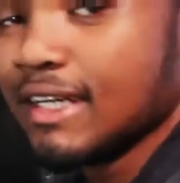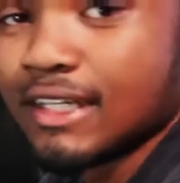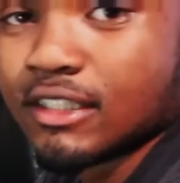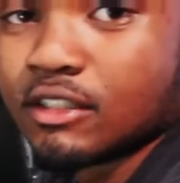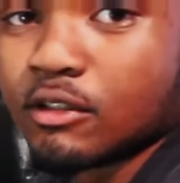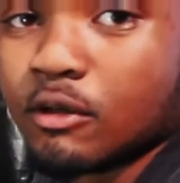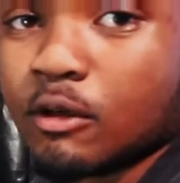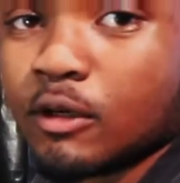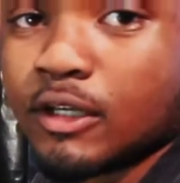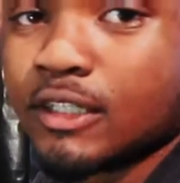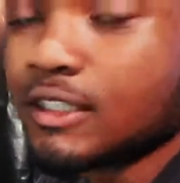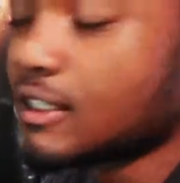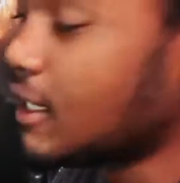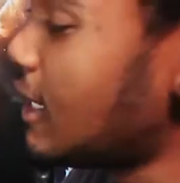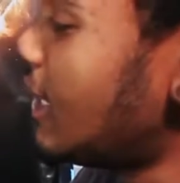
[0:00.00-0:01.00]
It's
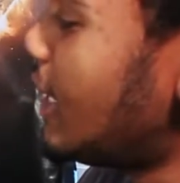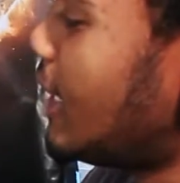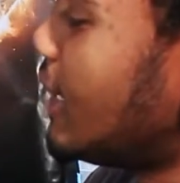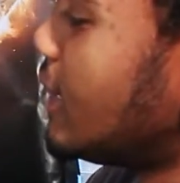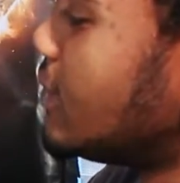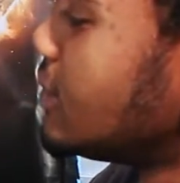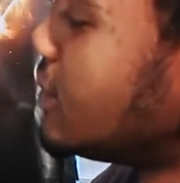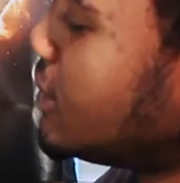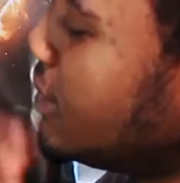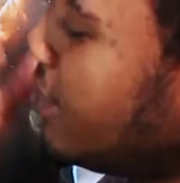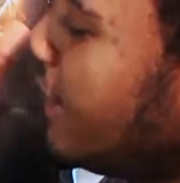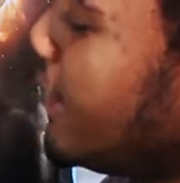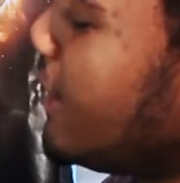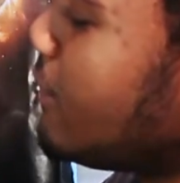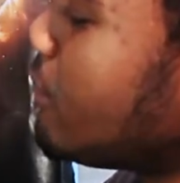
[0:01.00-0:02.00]
Oris, and
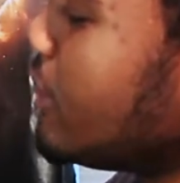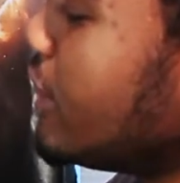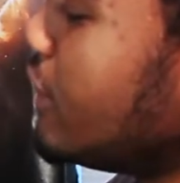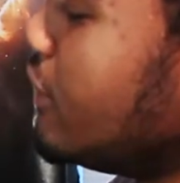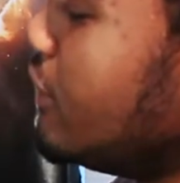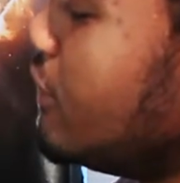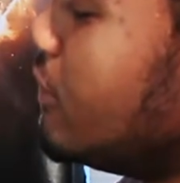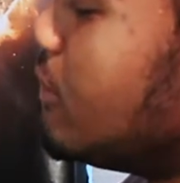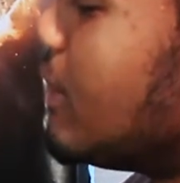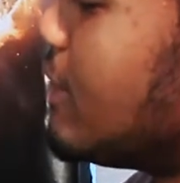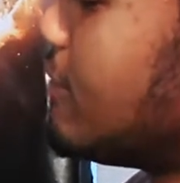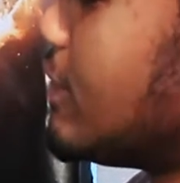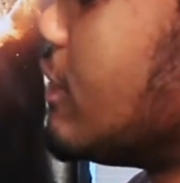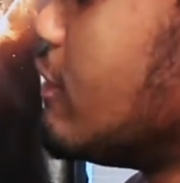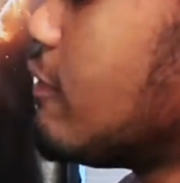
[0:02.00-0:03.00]
today I'm bringing you
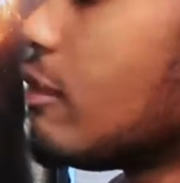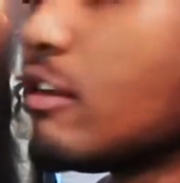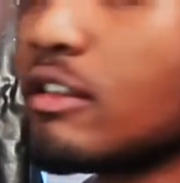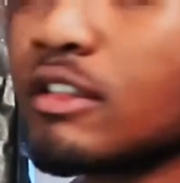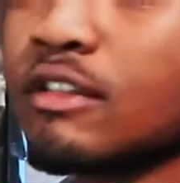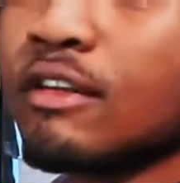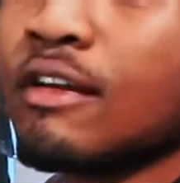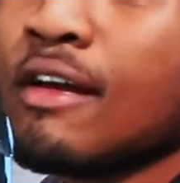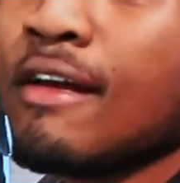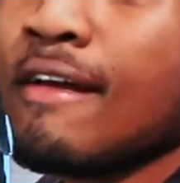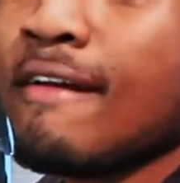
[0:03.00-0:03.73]
my very first